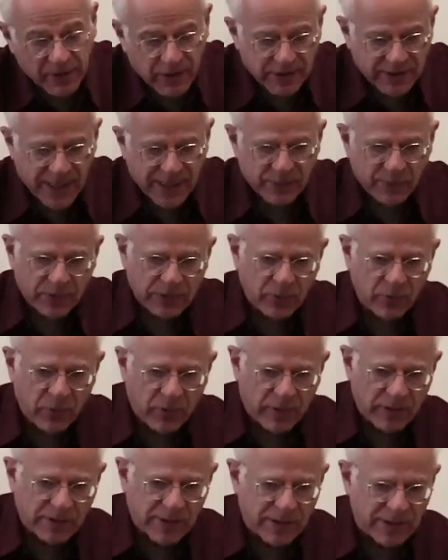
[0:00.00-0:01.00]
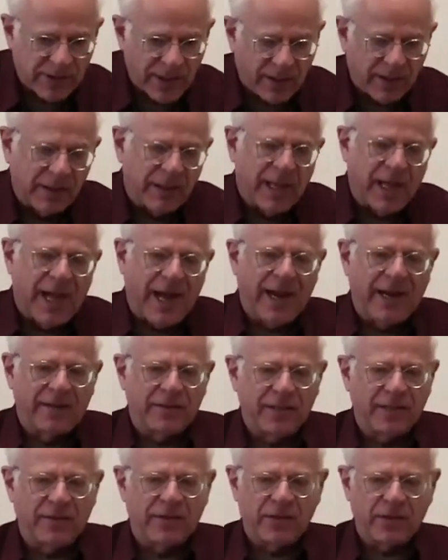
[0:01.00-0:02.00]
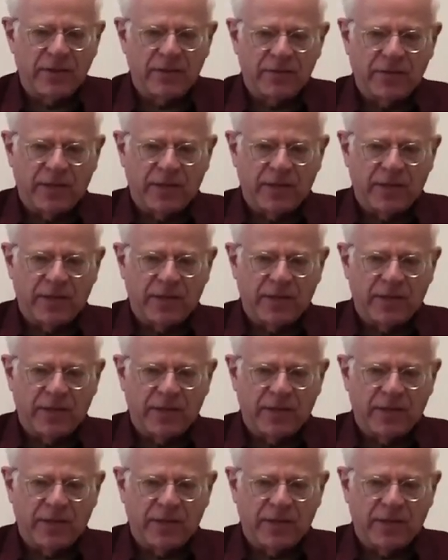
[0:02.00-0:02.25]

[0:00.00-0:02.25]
because that's what the workers are selling, higher than